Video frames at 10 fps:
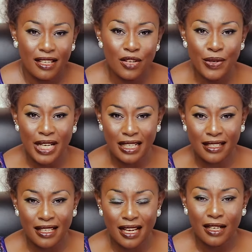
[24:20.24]
you will
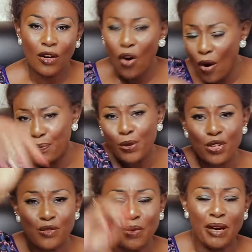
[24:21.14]
excel. Go
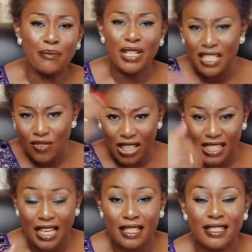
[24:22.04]
prosper, bring your
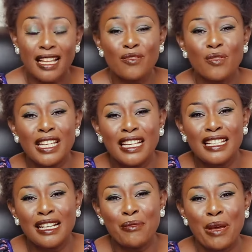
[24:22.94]
tithes. That's what I
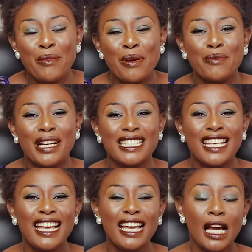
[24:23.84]
tell my members.
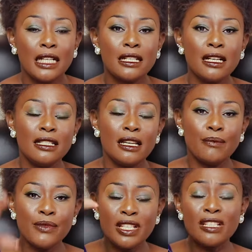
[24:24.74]
I tell
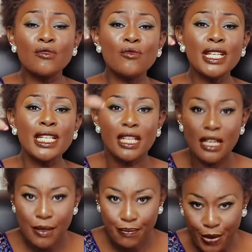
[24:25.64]
them, this week,
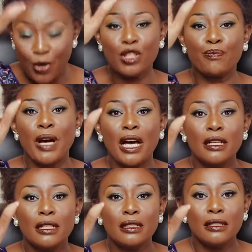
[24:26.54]
prosper,
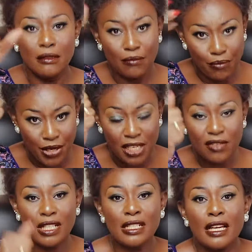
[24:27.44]

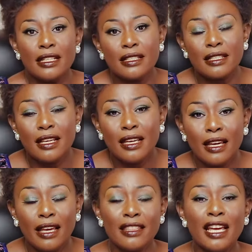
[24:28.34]
bring your tithes.
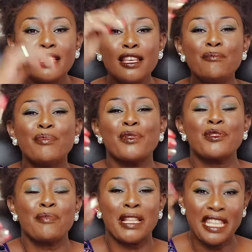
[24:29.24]
And then they
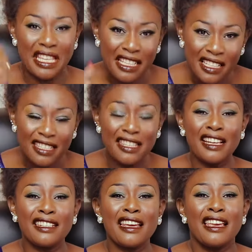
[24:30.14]
prosper, they eat
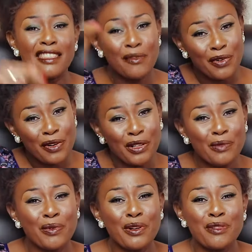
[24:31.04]
their tithes. They will
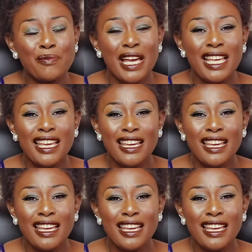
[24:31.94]
not prosper.